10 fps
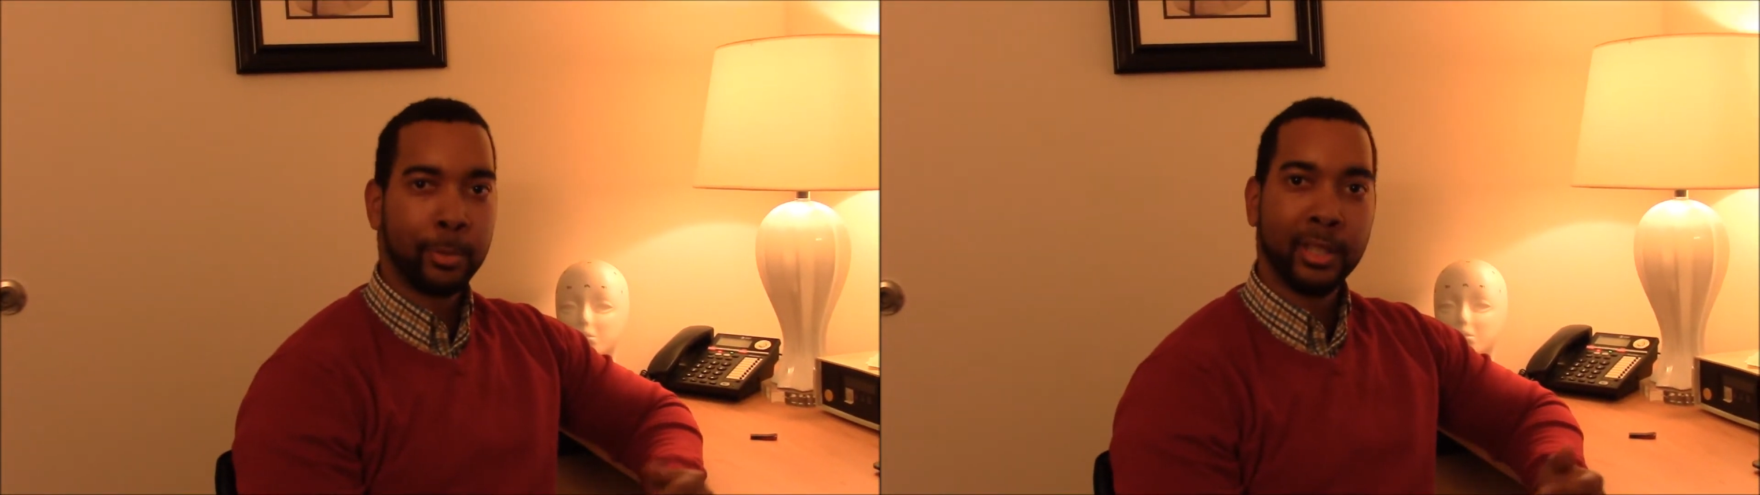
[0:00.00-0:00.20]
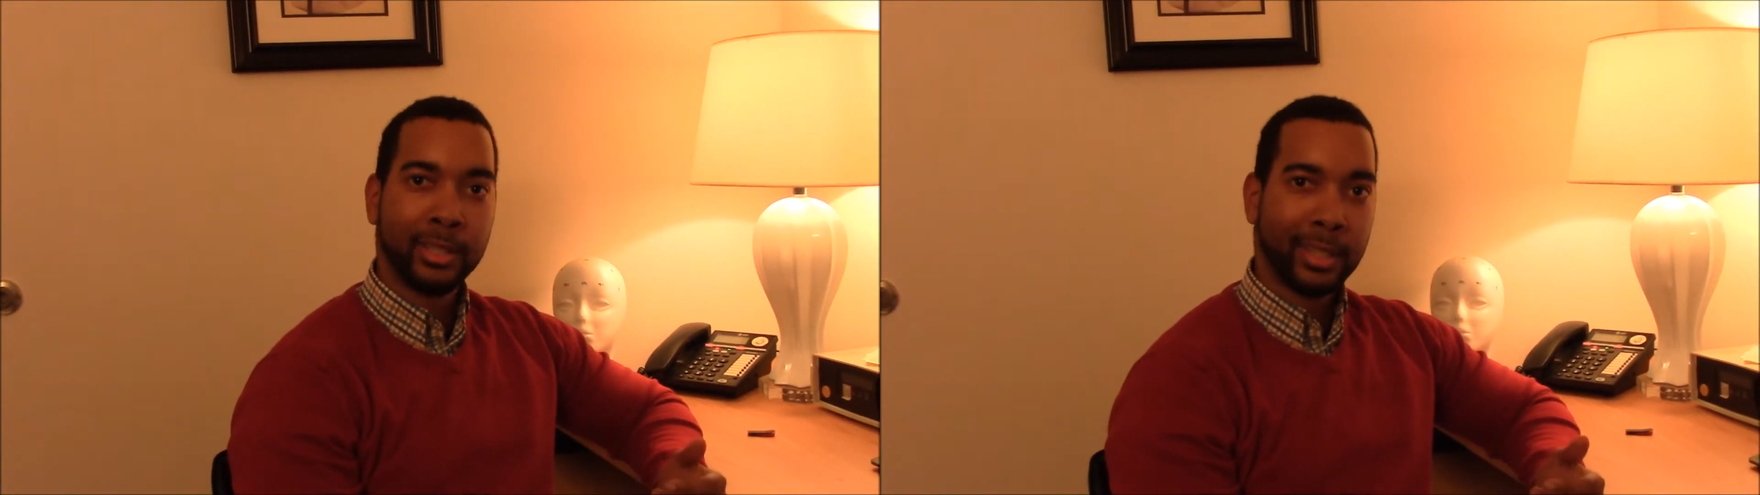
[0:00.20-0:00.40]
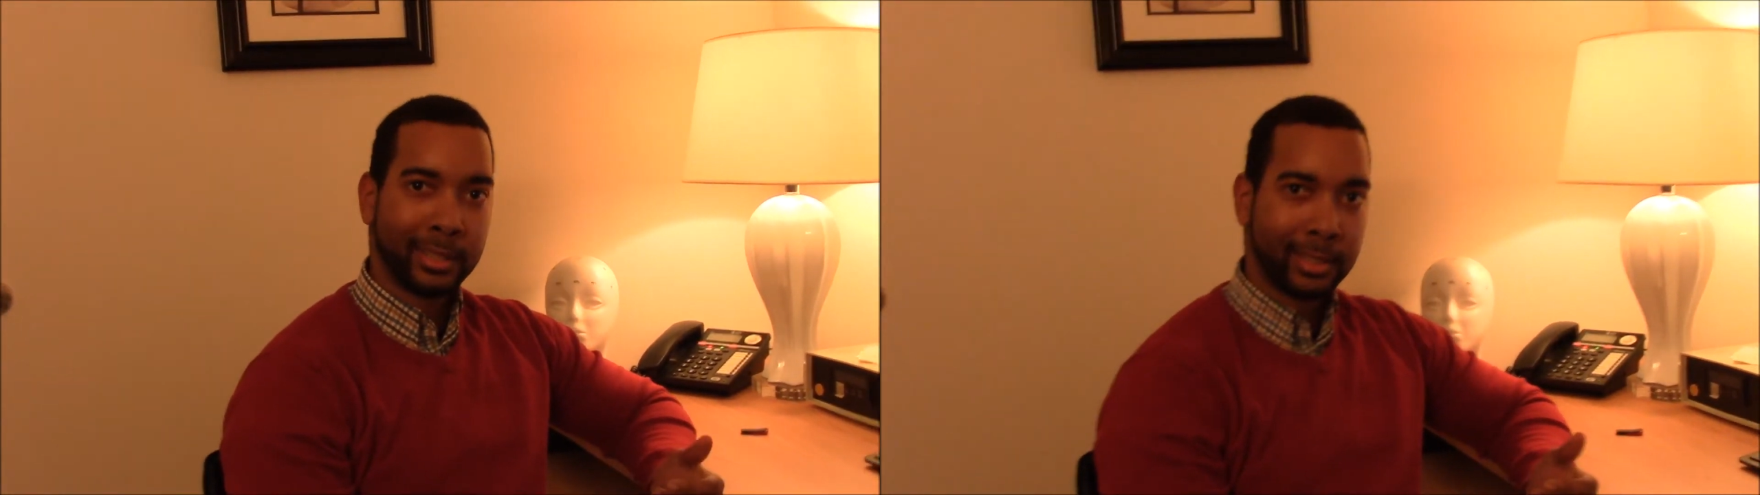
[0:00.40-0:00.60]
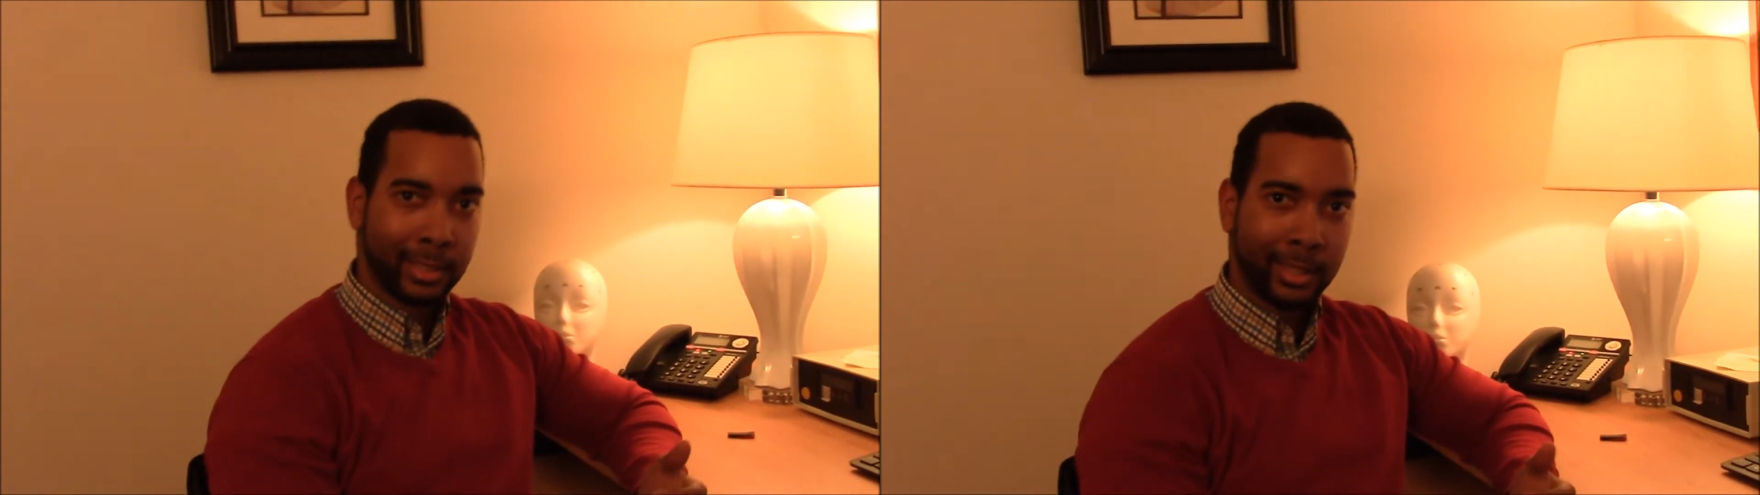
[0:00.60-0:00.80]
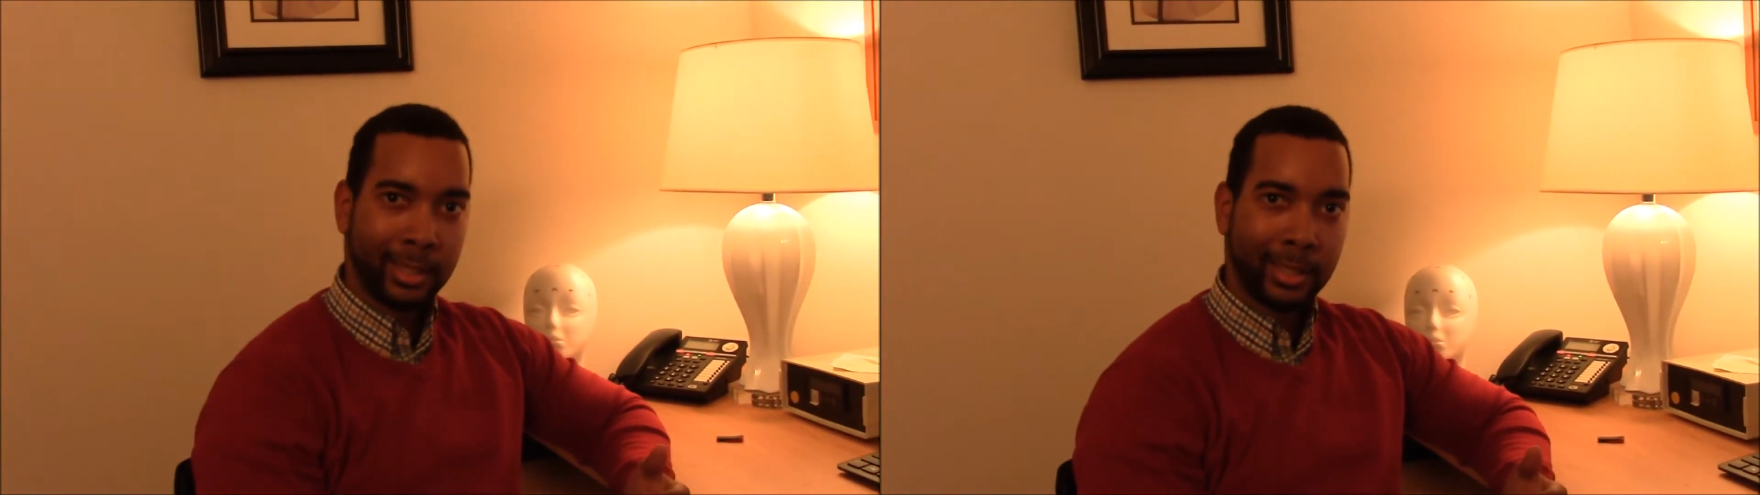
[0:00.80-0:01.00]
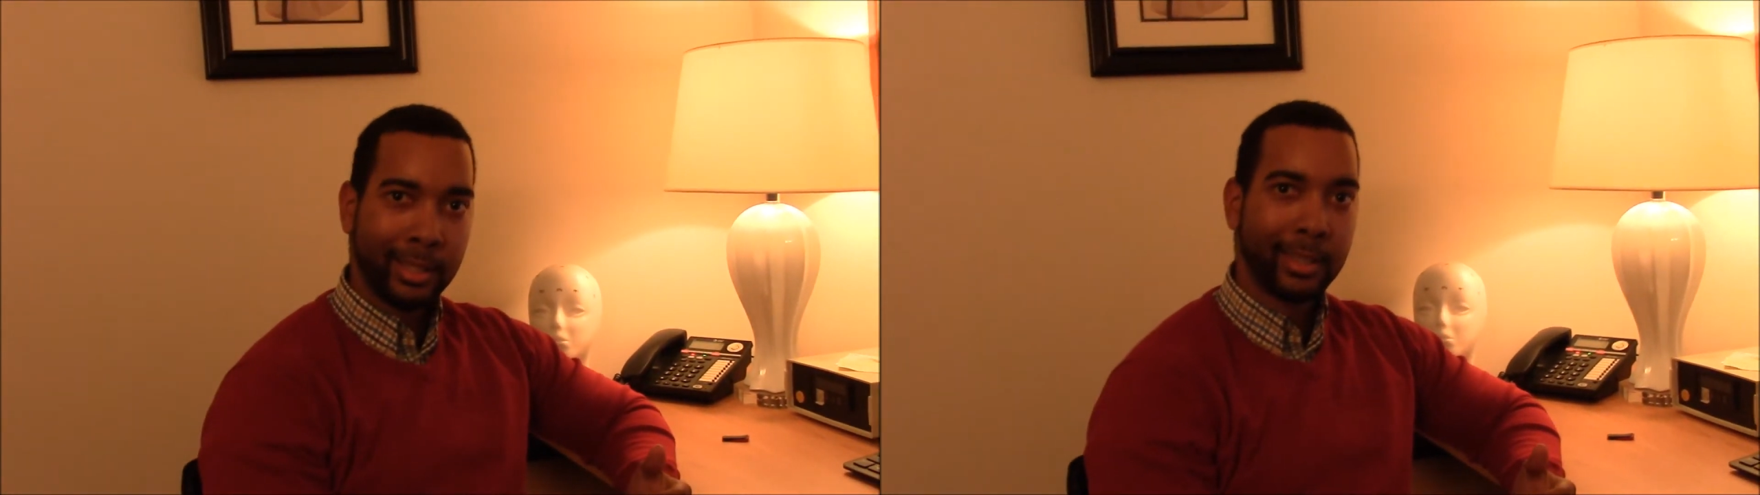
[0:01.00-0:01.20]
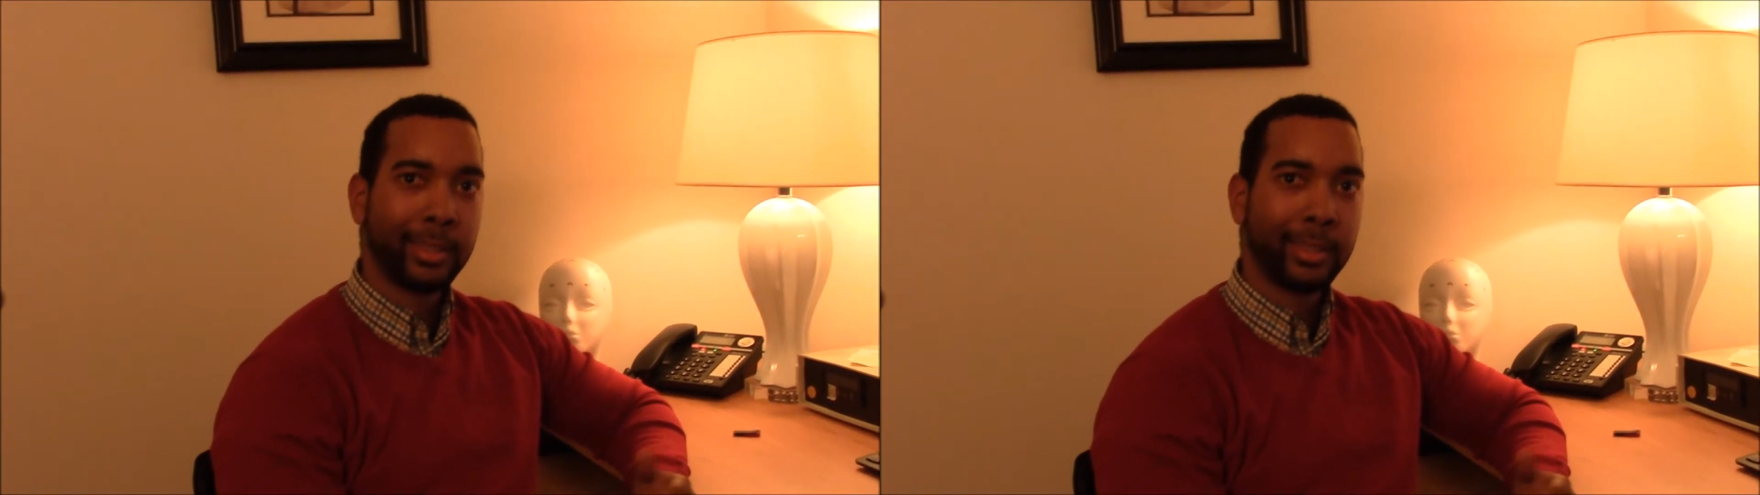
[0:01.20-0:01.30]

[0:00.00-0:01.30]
PTSD.